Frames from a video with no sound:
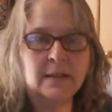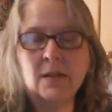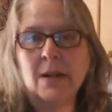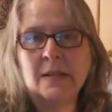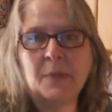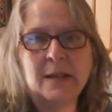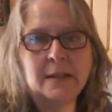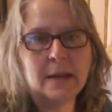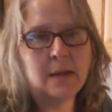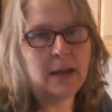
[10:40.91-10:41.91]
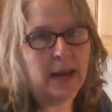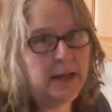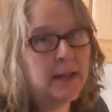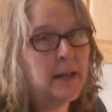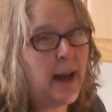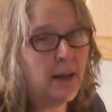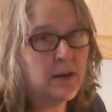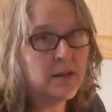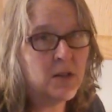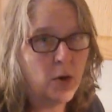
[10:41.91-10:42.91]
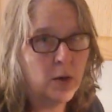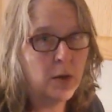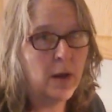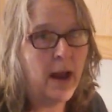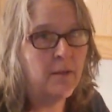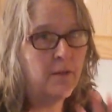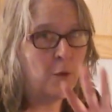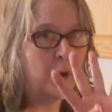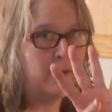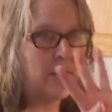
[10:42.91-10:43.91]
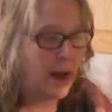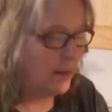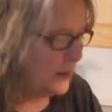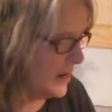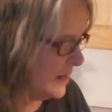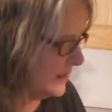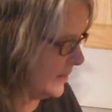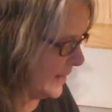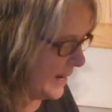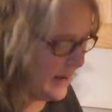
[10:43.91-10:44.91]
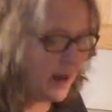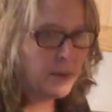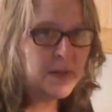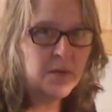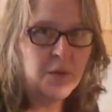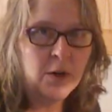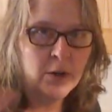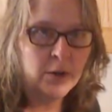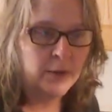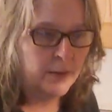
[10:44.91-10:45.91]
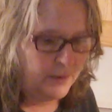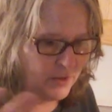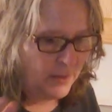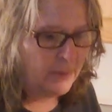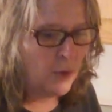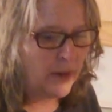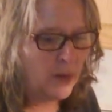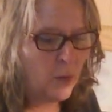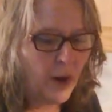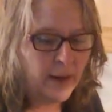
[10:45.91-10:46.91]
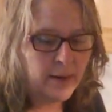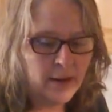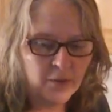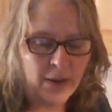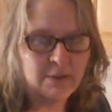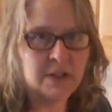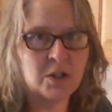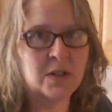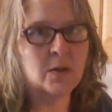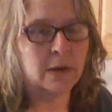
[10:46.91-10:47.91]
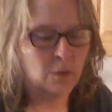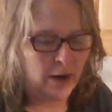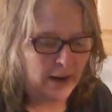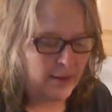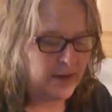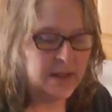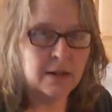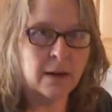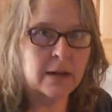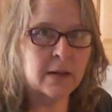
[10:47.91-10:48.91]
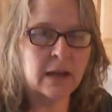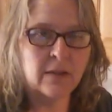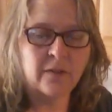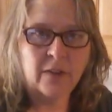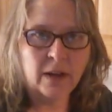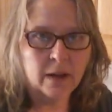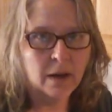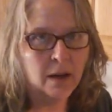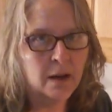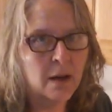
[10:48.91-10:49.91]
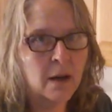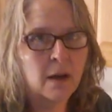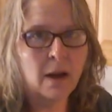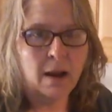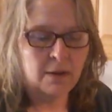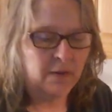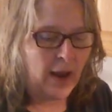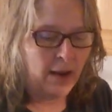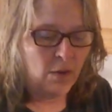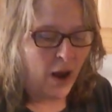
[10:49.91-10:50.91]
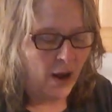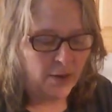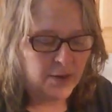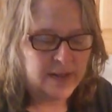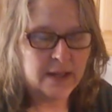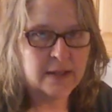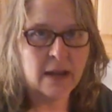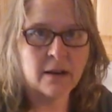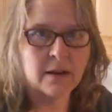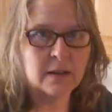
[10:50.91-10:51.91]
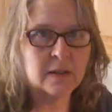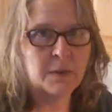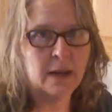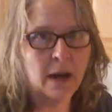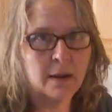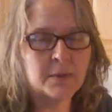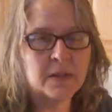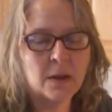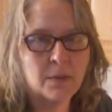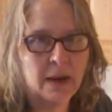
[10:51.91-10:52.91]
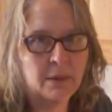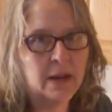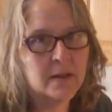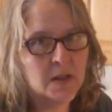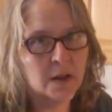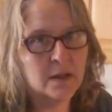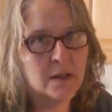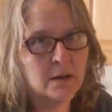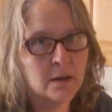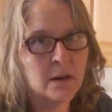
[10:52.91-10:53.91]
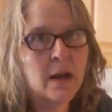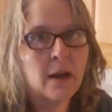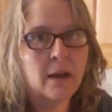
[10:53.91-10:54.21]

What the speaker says: And so I spent I think $18 total on 4 of them. So it kind of helps if you're doing more than one. If I was just doing one, I would have still had to get the filler. I would have gotten all those things I couldn't have split up. So maybe it's good to